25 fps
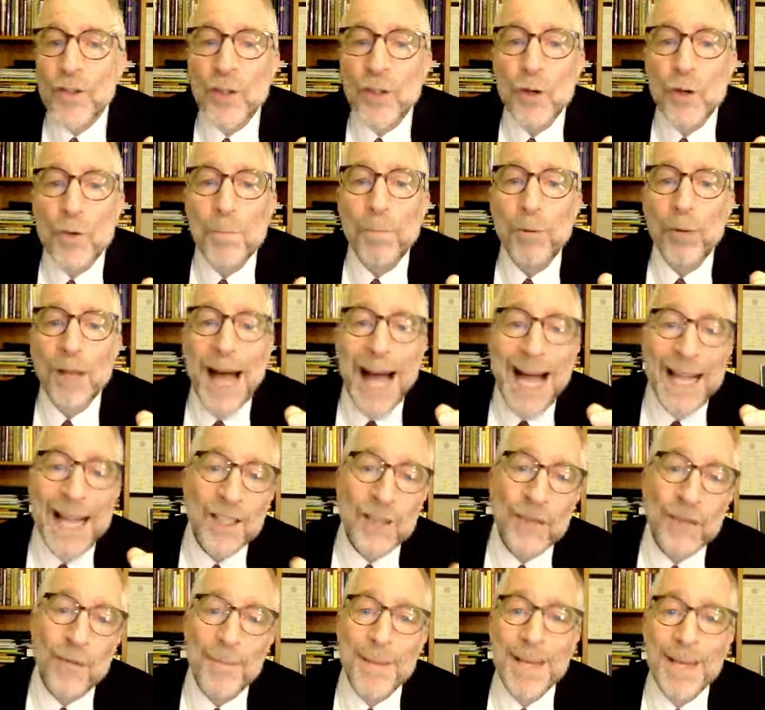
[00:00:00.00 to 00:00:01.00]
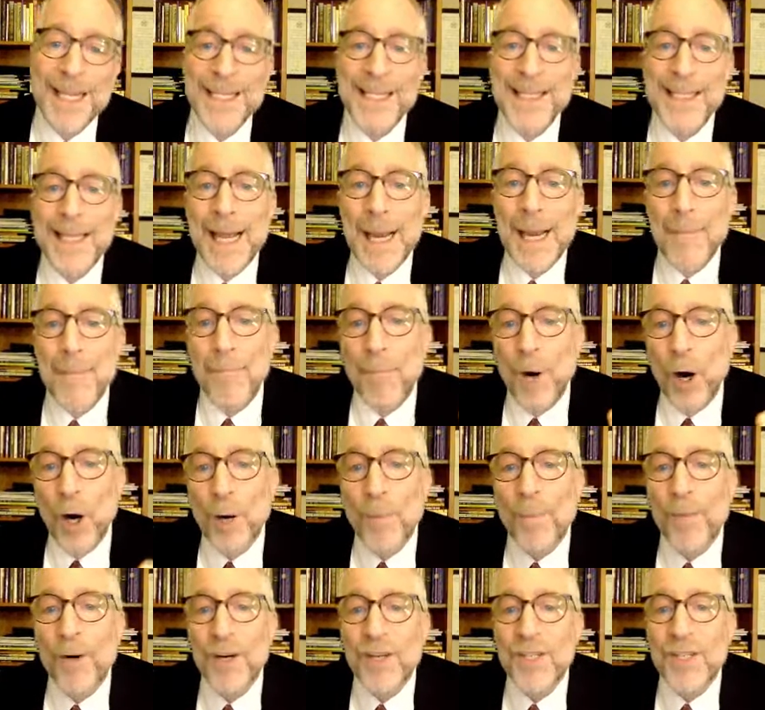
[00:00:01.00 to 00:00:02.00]
to blasphemous and
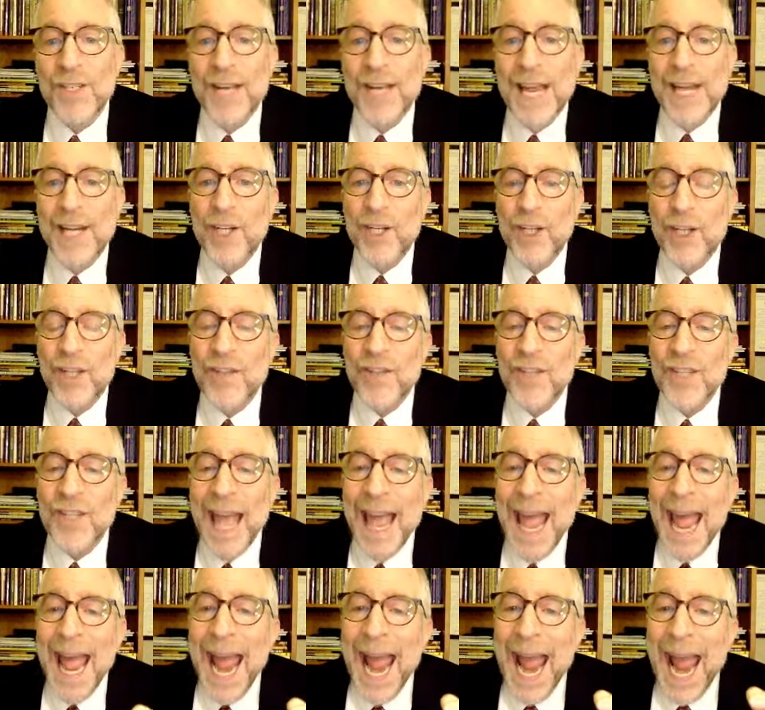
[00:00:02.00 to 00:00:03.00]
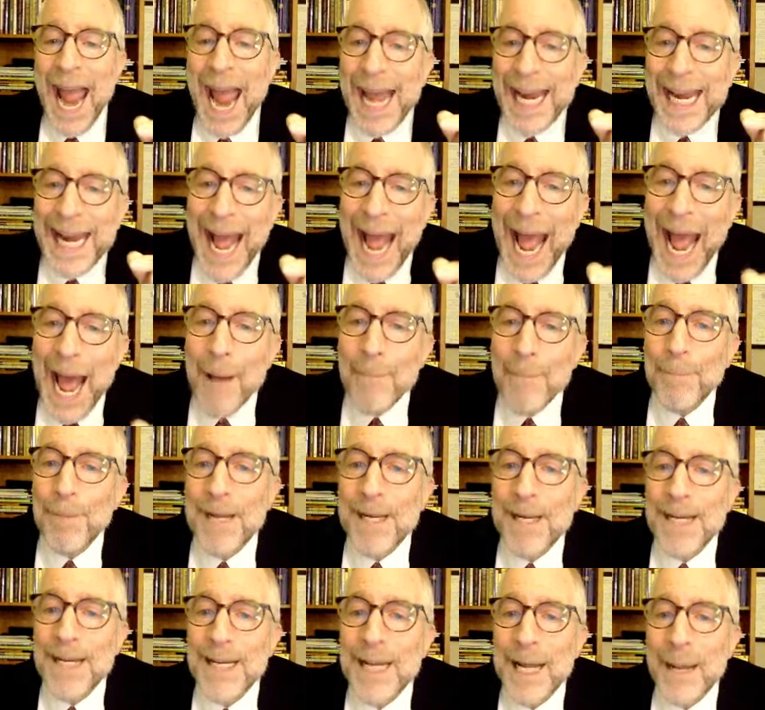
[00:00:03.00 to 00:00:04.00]
barbarous nations. It
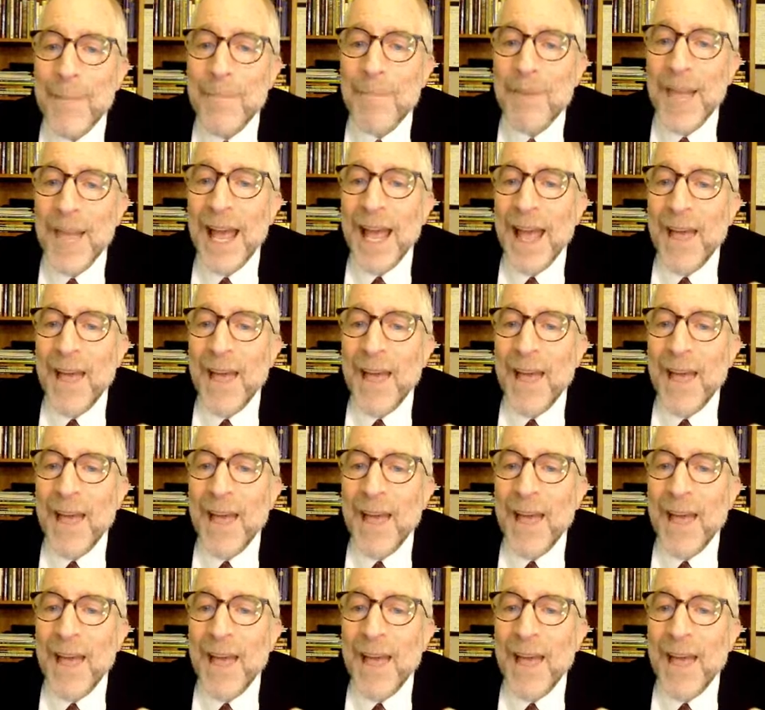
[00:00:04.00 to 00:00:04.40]
happened